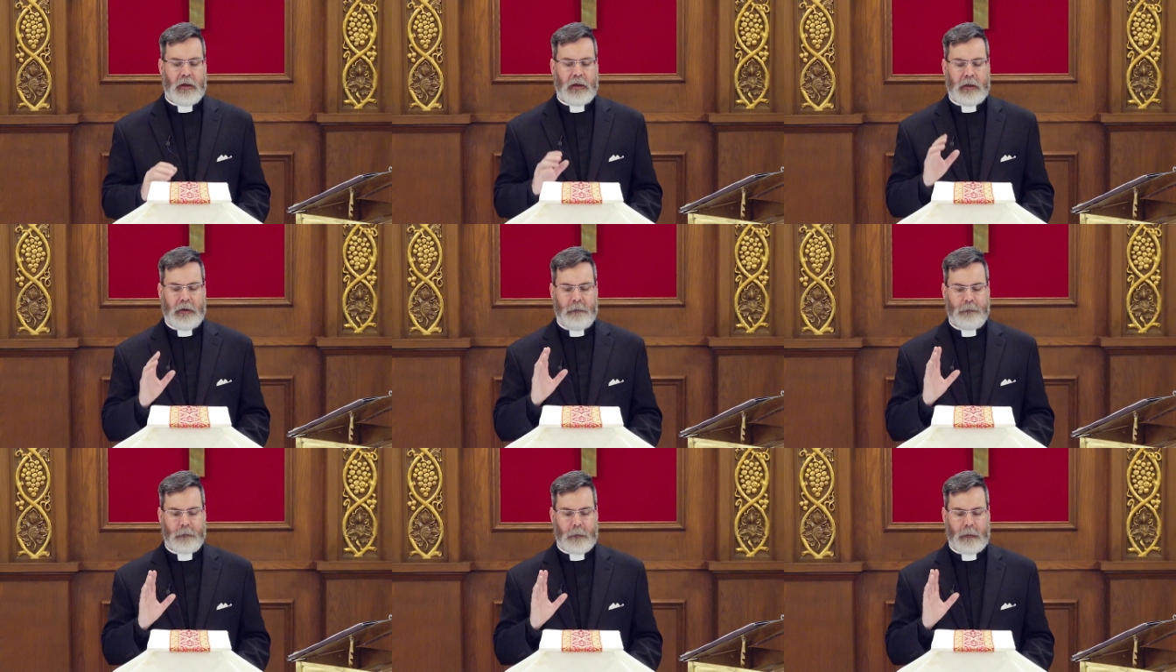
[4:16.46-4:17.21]

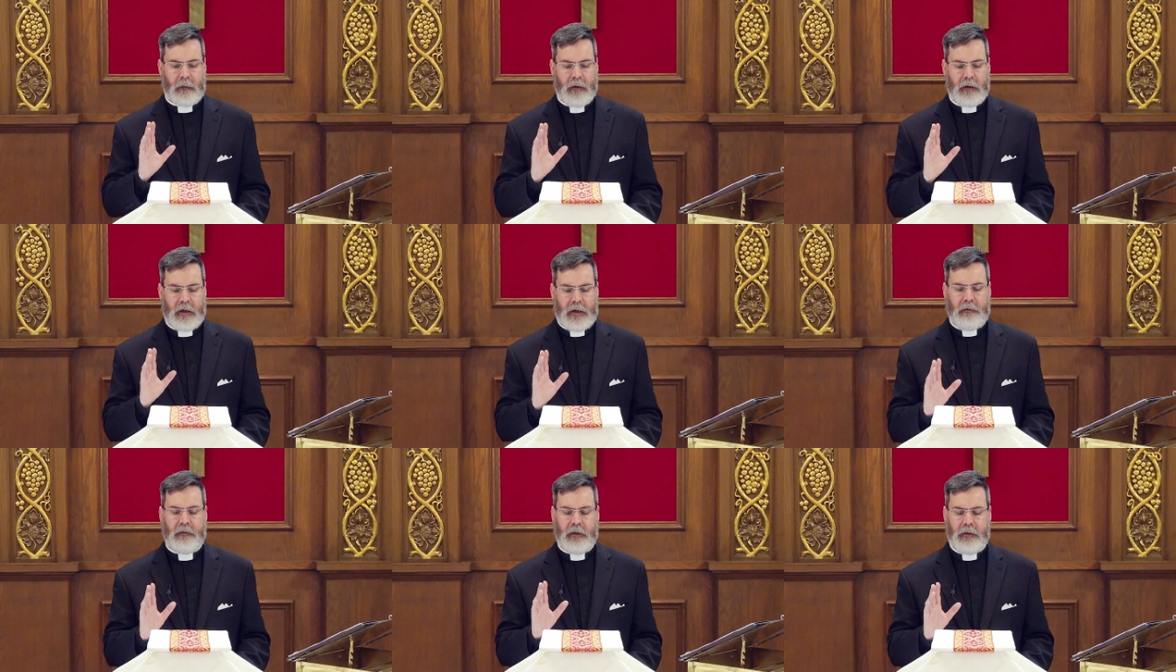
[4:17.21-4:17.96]

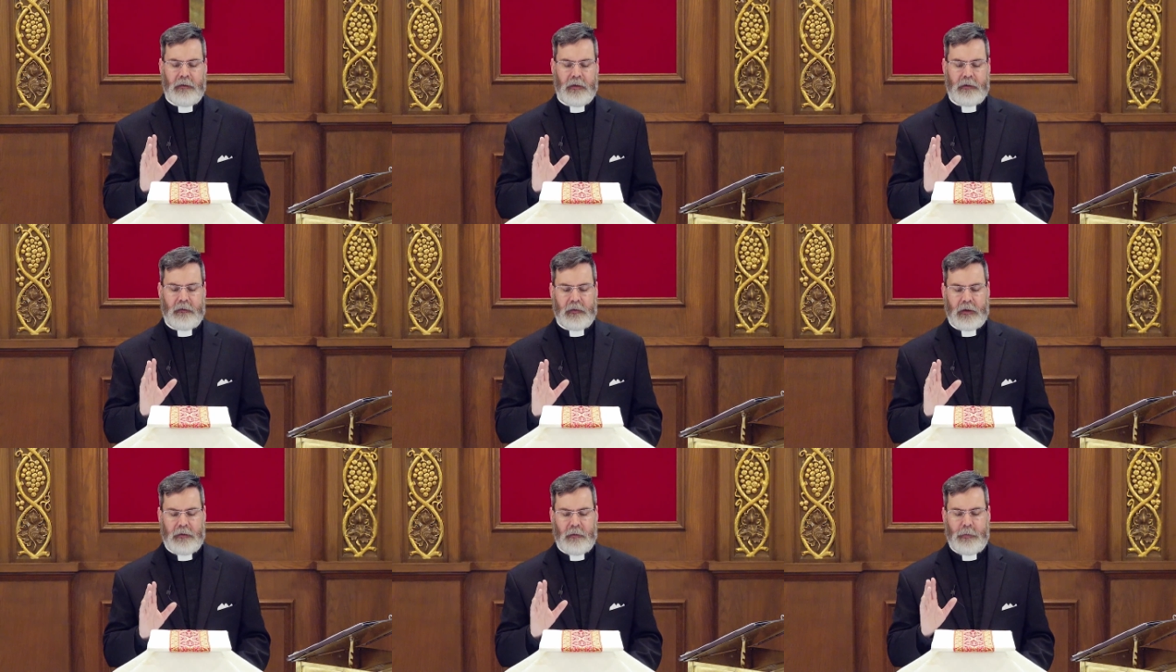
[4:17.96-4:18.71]
I think that
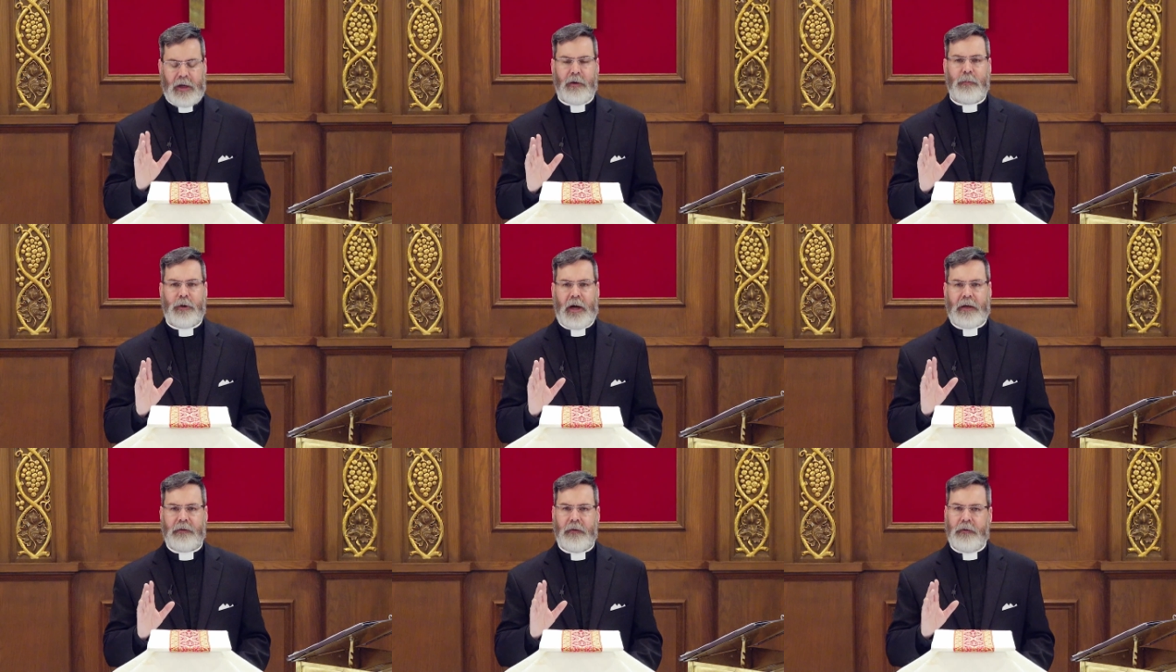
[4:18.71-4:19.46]
the better
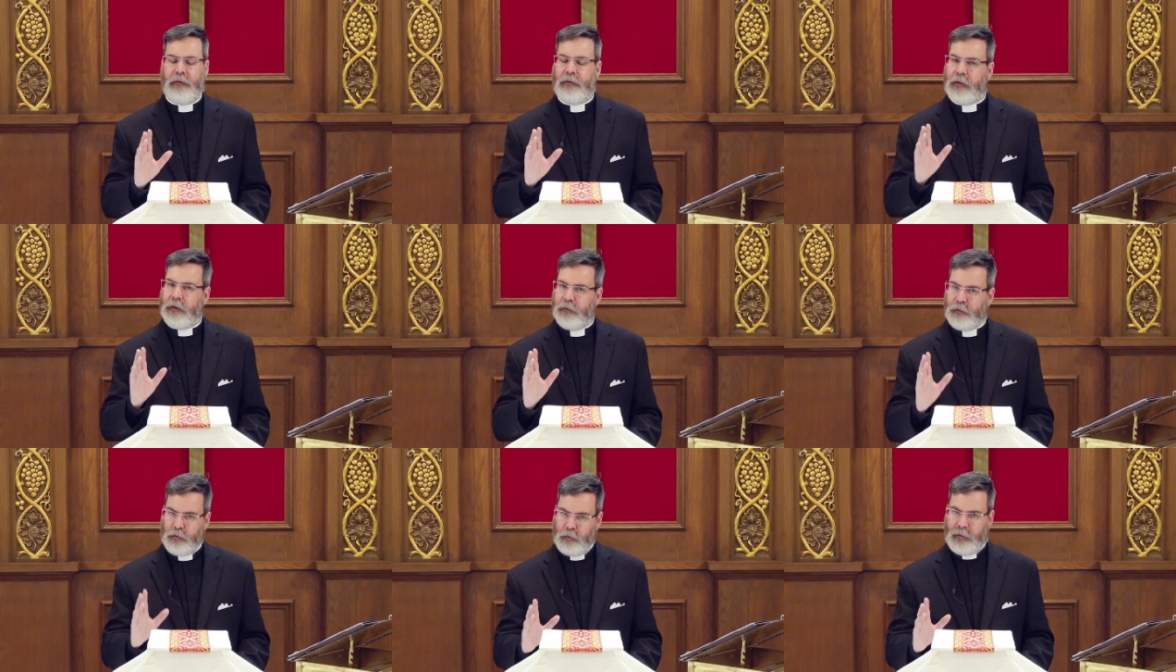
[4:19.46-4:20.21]
practice is to
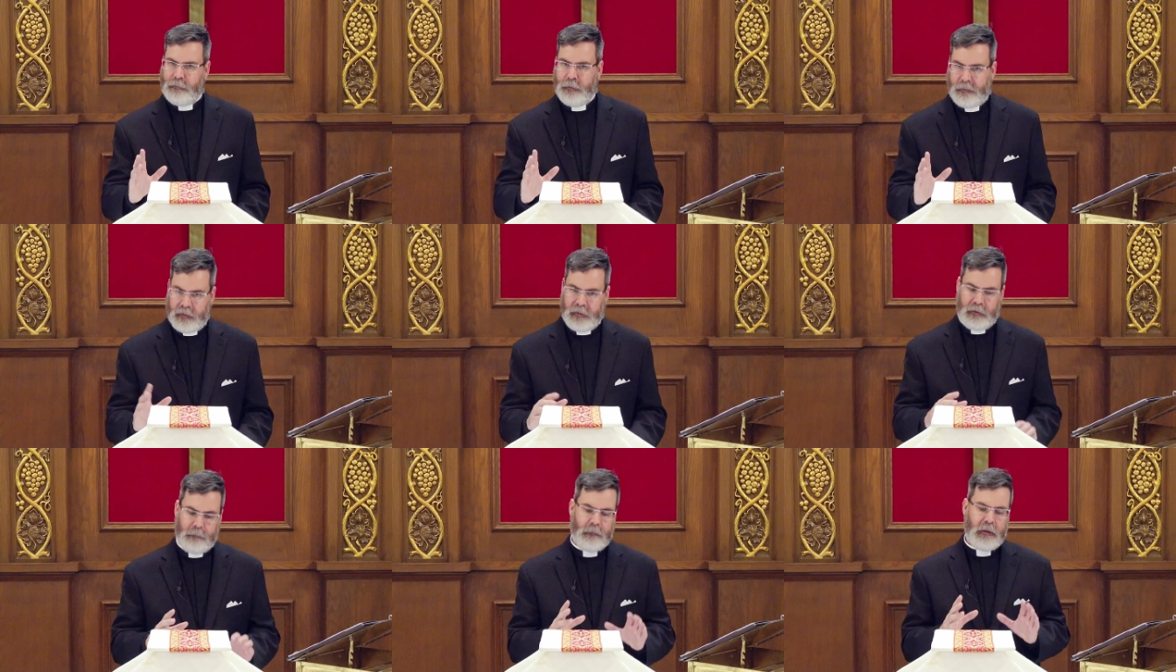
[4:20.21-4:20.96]
consume
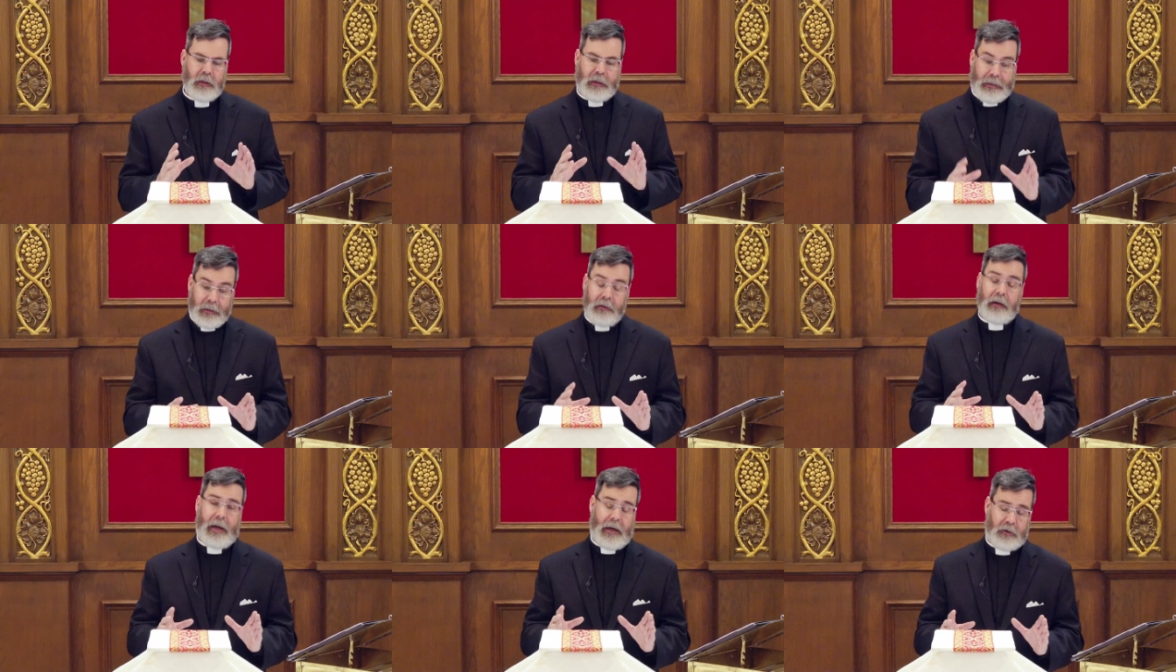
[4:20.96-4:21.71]
everything
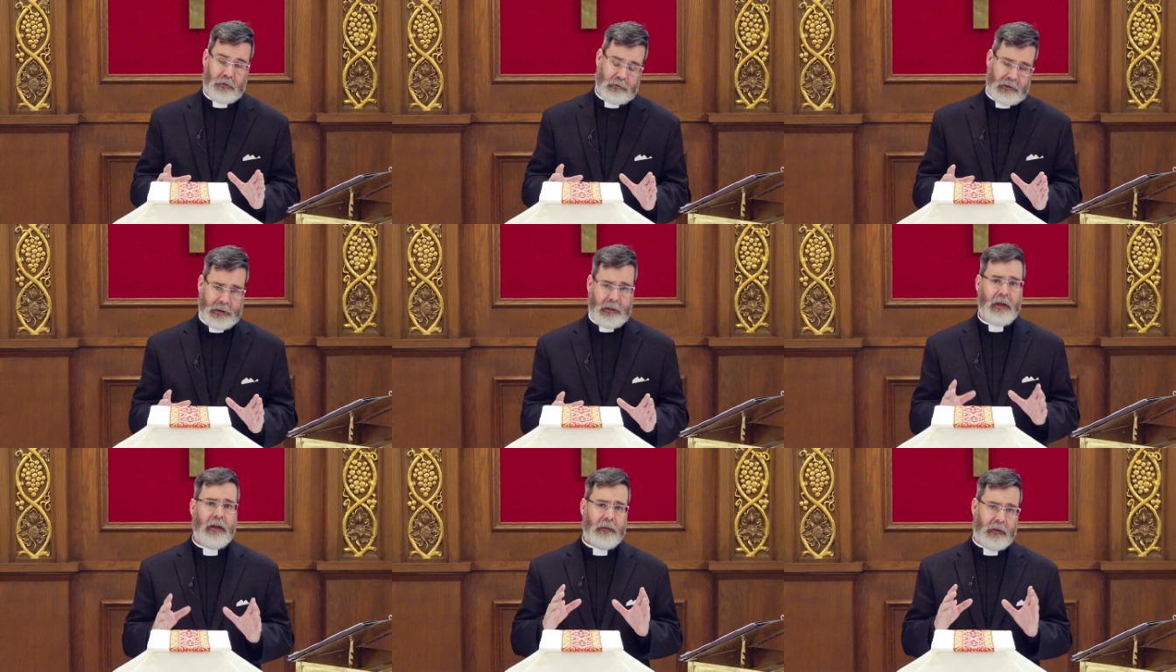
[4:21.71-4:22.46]
in
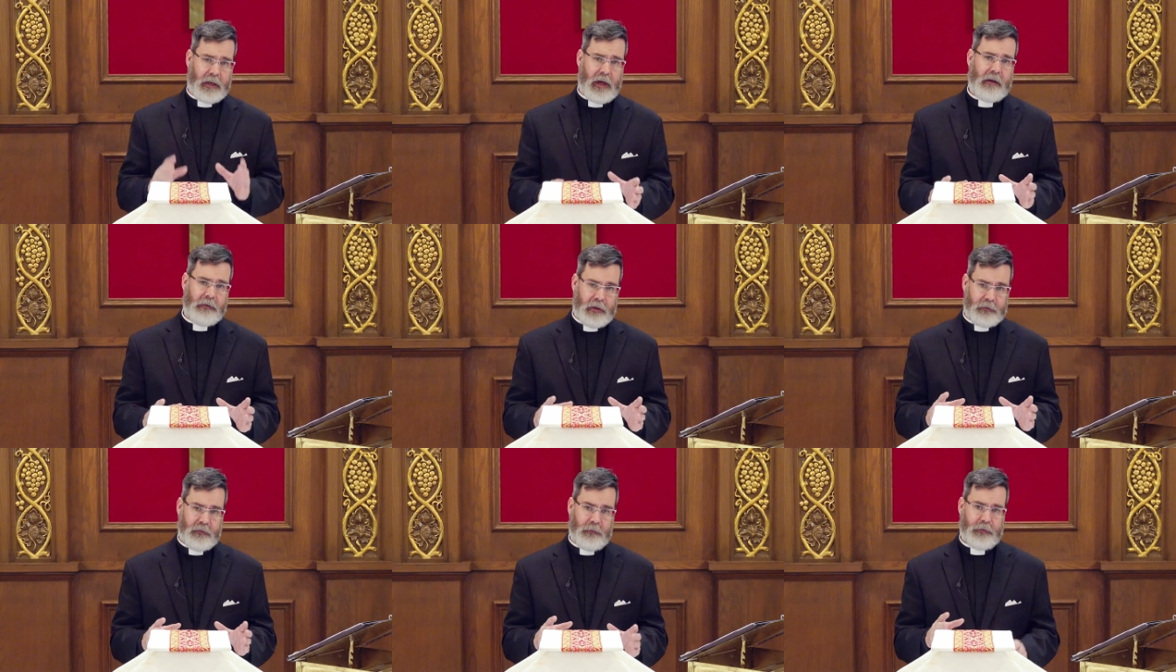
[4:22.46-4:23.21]
actually the
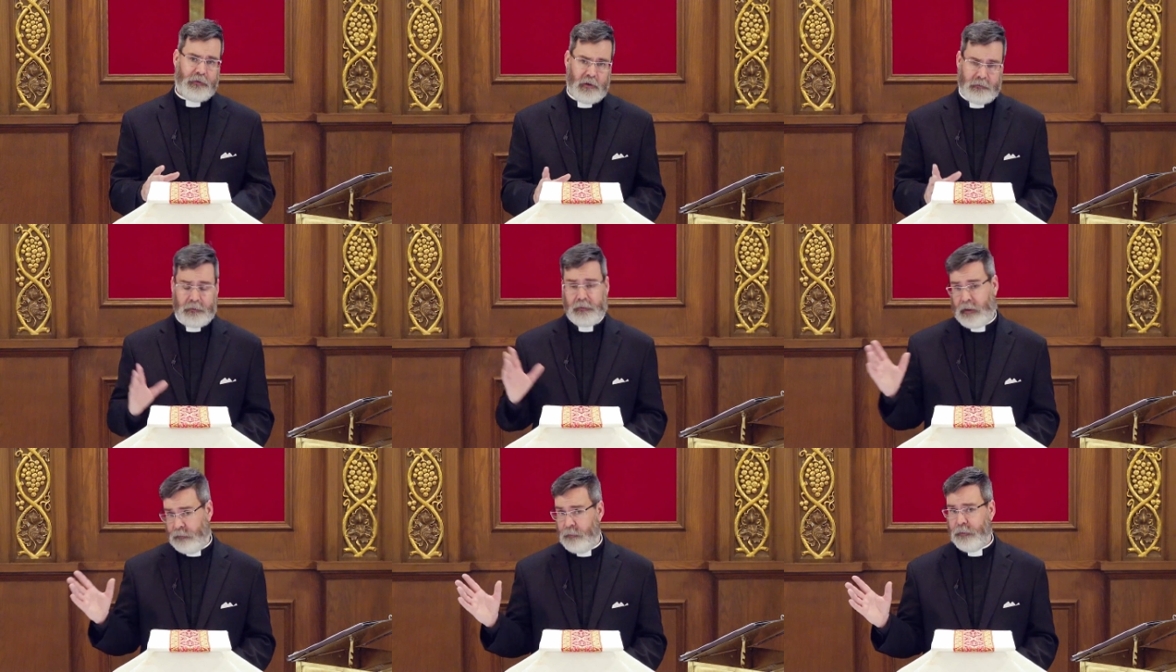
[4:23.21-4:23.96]
context of the service,
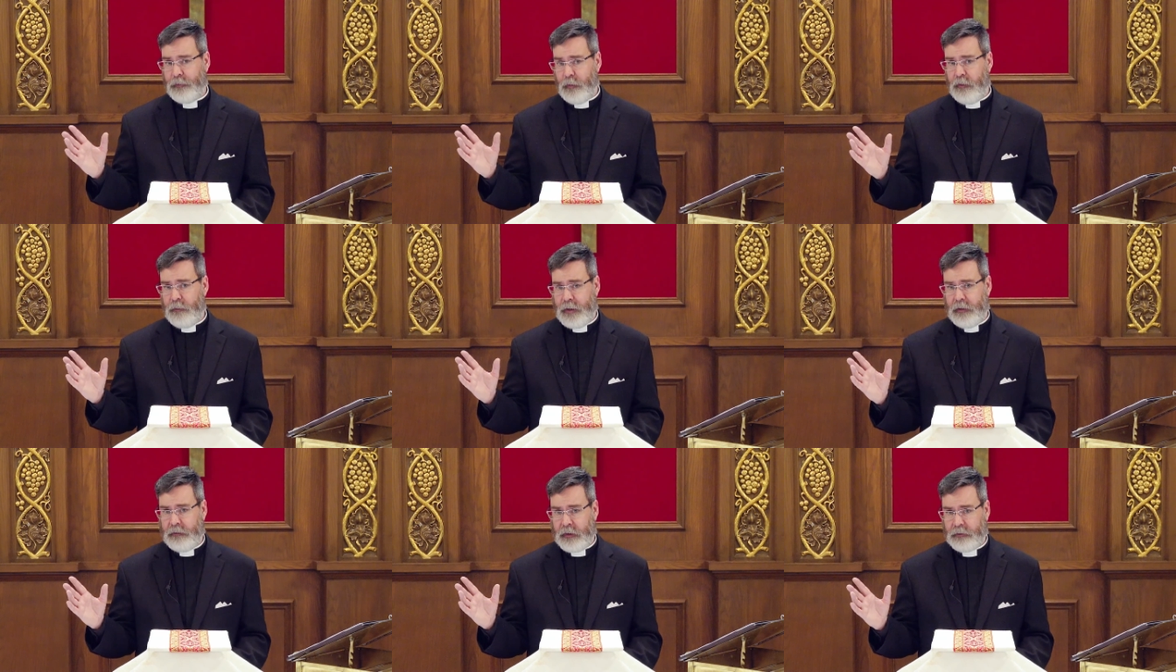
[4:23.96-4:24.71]
even before the
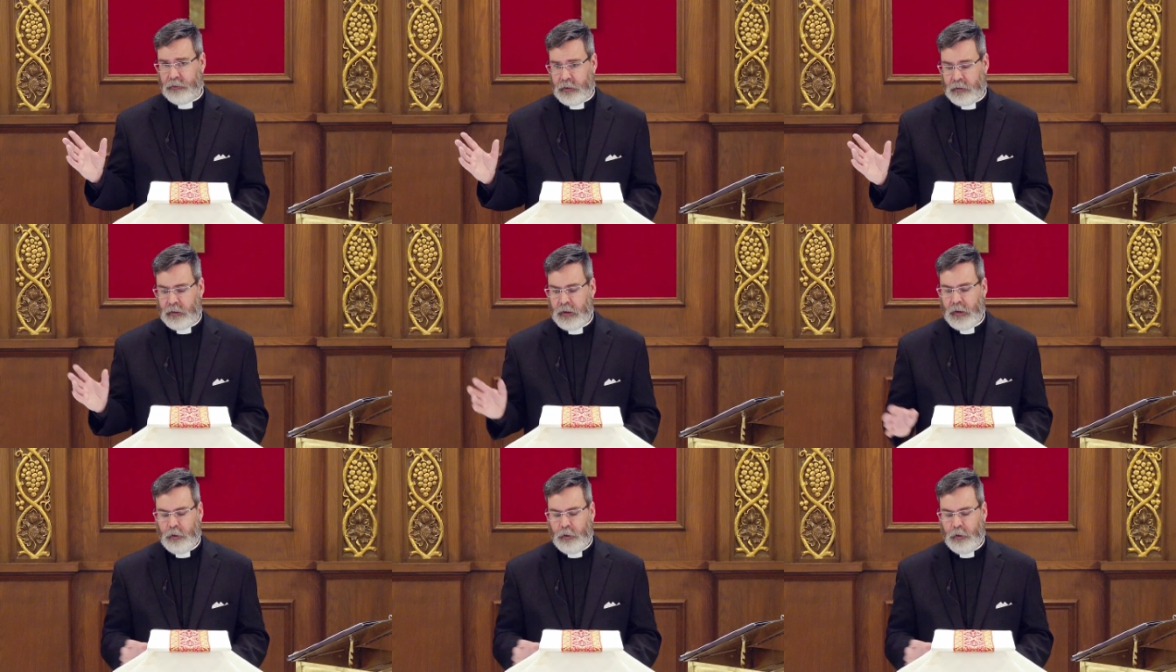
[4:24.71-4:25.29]
benediction,